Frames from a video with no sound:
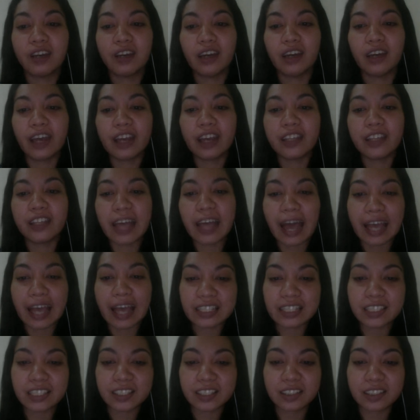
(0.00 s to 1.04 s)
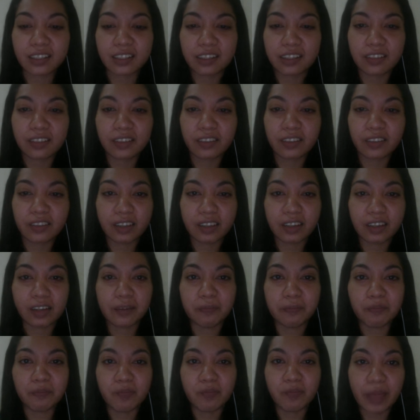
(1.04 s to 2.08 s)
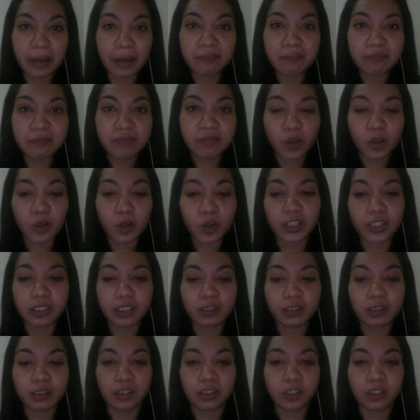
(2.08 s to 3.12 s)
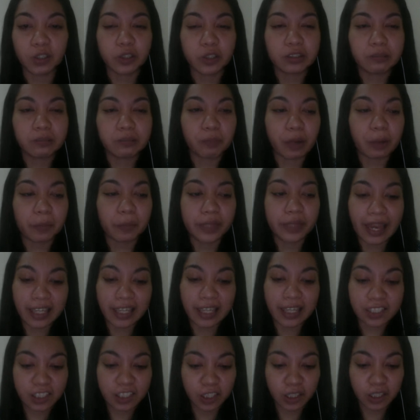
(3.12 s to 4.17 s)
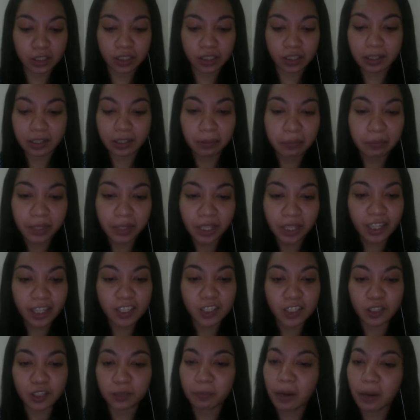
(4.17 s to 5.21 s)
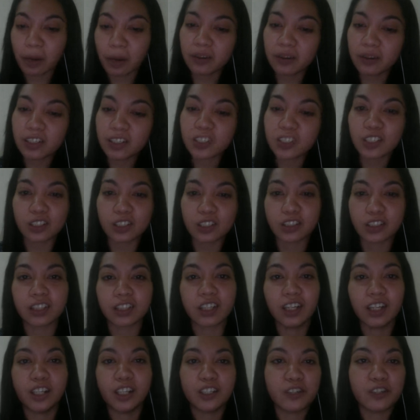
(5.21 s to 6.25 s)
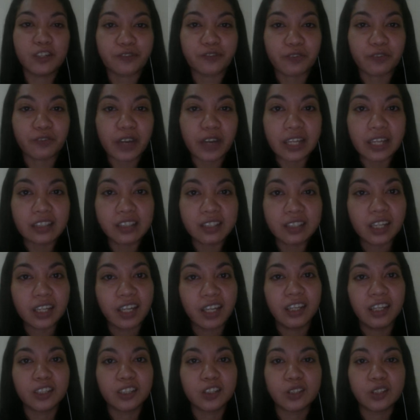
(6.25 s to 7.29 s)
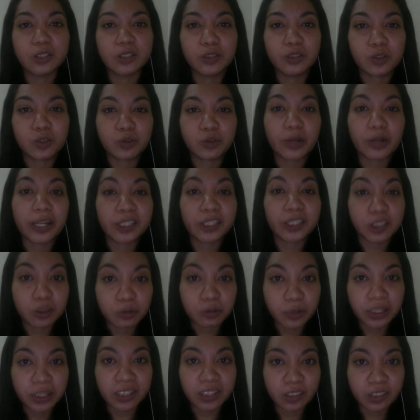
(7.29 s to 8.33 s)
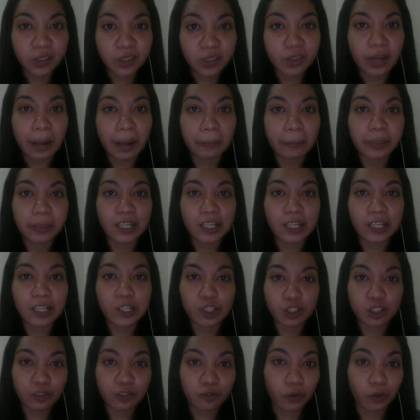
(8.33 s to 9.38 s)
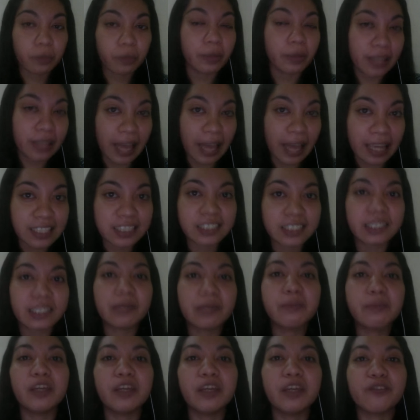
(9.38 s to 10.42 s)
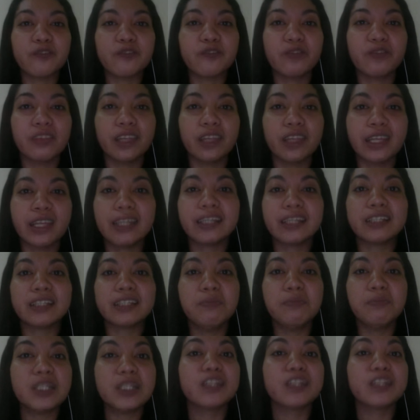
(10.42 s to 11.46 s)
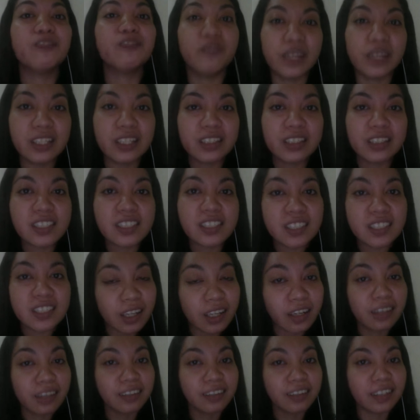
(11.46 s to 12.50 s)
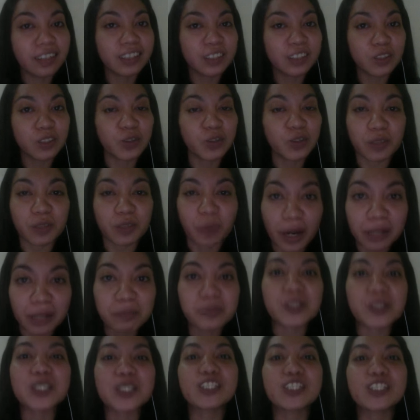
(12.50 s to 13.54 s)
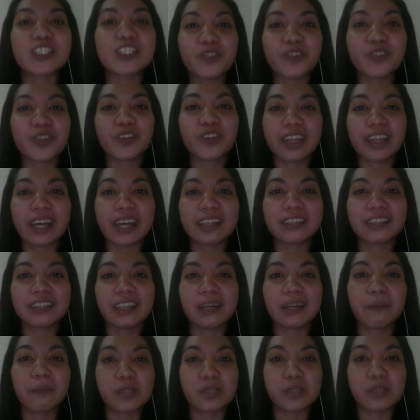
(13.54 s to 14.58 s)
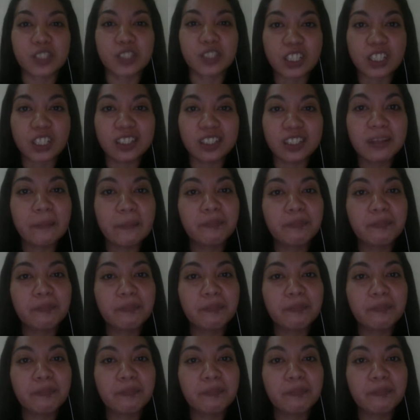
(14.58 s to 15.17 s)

and ask them, or you could probably ask your siblings, your parents, or your friend to try to read your application form and ask them if they can be convinced that you're the right person for that position.